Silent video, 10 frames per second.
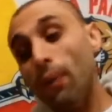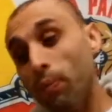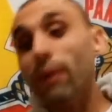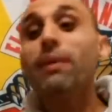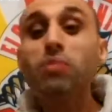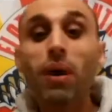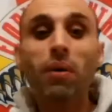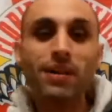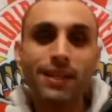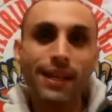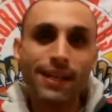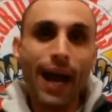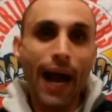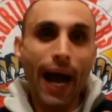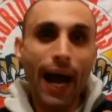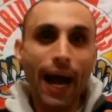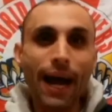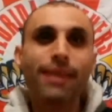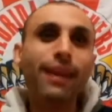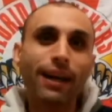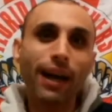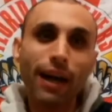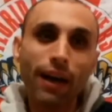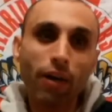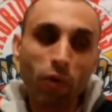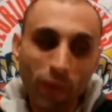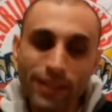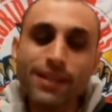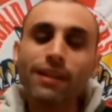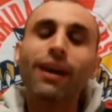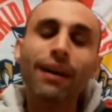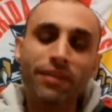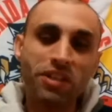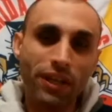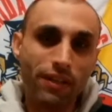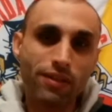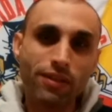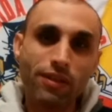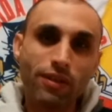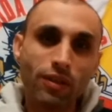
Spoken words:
pretty much what I want to say is I think we still have a chance.